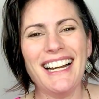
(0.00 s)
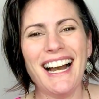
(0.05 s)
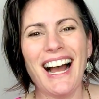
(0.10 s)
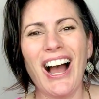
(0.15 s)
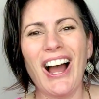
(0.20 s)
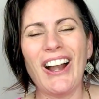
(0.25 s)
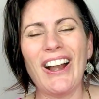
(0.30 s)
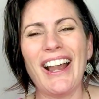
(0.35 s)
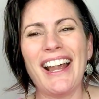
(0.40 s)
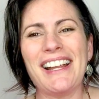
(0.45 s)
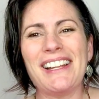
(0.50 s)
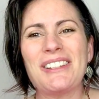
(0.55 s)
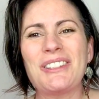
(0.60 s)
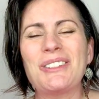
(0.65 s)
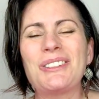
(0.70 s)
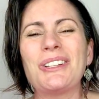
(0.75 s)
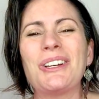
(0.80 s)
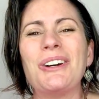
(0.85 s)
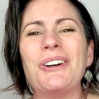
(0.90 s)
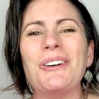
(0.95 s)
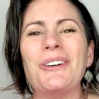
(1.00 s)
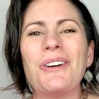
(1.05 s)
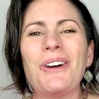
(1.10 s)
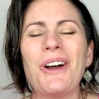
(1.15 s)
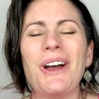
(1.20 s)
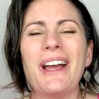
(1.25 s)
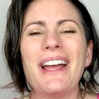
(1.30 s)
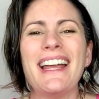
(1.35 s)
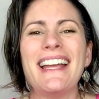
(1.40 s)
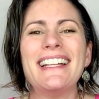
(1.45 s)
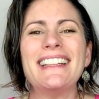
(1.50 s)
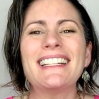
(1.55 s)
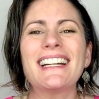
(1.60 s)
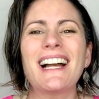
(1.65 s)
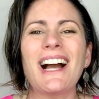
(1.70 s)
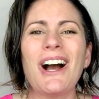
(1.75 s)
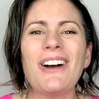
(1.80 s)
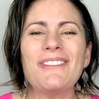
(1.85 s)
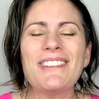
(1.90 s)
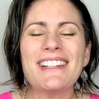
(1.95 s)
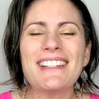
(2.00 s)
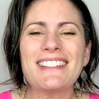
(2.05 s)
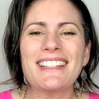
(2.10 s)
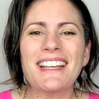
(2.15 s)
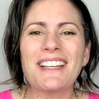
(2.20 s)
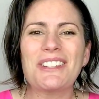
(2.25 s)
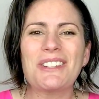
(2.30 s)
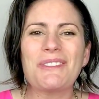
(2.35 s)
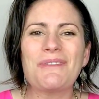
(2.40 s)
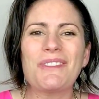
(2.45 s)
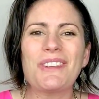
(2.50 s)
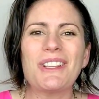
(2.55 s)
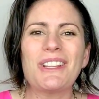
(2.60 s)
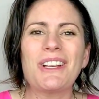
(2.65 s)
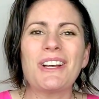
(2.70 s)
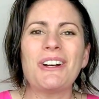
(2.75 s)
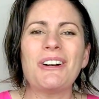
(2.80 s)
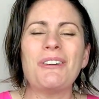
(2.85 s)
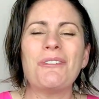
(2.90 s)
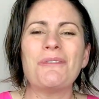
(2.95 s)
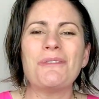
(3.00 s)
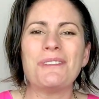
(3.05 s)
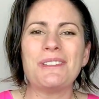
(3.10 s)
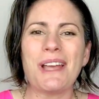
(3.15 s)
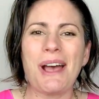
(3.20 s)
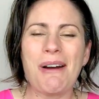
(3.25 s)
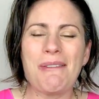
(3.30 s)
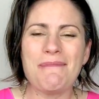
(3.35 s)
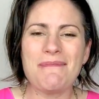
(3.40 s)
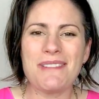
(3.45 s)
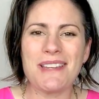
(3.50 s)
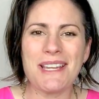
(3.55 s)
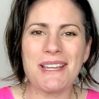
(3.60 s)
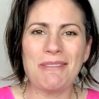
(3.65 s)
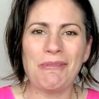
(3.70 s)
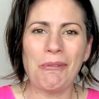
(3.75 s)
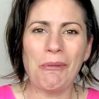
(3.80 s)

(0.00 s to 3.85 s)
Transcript: All right, so in the comment section below, tell me,